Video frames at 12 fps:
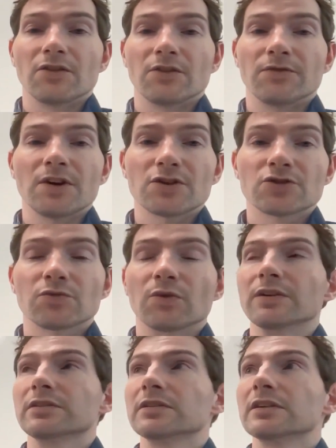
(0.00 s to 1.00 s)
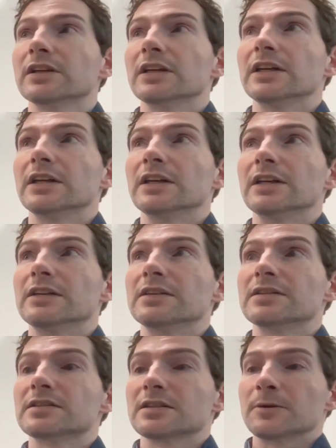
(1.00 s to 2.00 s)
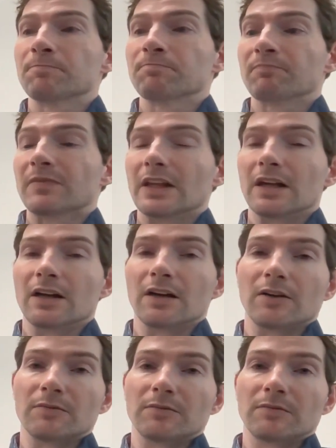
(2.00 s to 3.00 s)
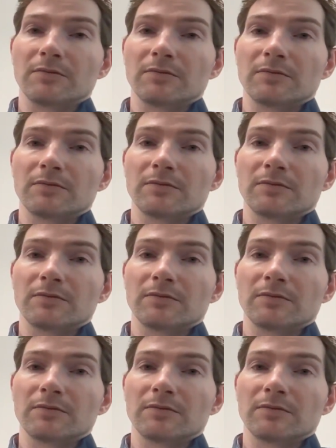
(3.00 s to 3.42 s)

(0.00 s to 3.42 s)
The first one is um,